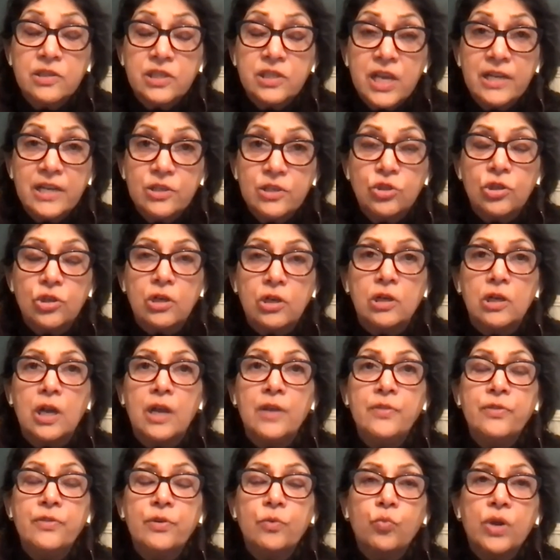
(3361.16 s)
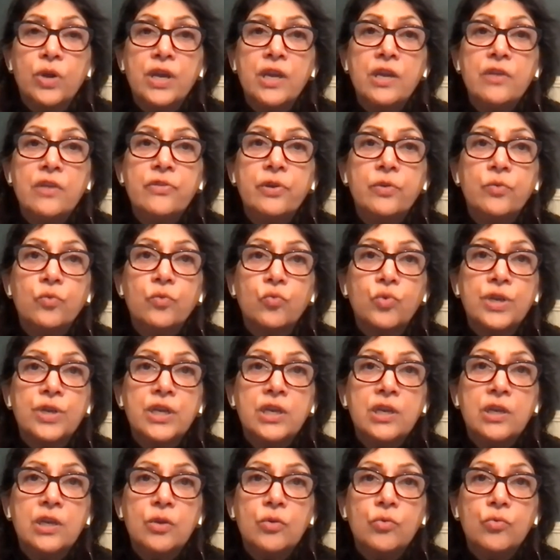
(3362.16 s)
Sandra, and the way that
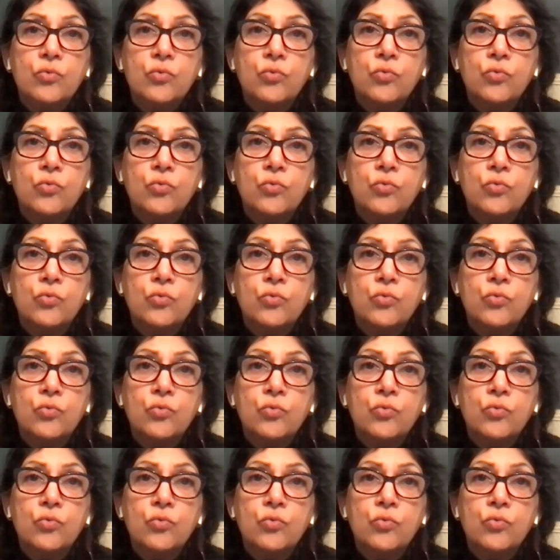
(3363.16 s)
we